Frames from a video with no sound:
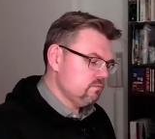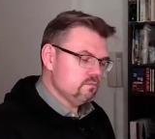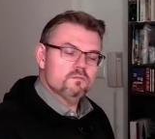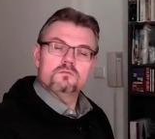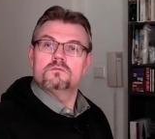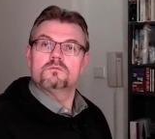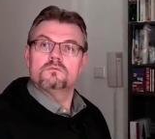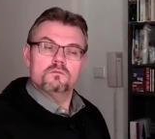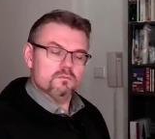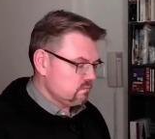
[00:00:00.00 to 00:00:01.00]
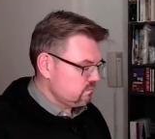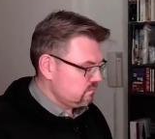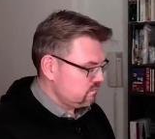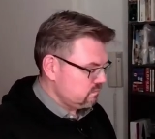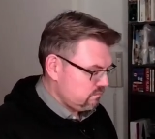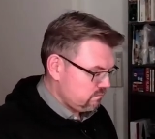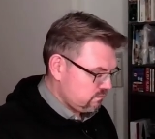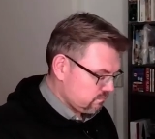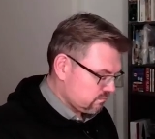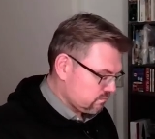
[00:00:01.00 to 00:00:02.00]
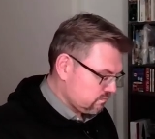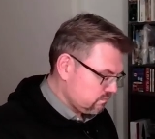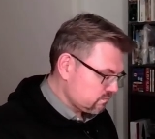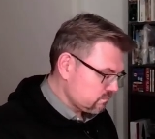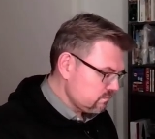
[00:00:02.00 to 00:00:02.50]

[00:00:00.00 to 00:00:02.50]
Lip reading: [no speech]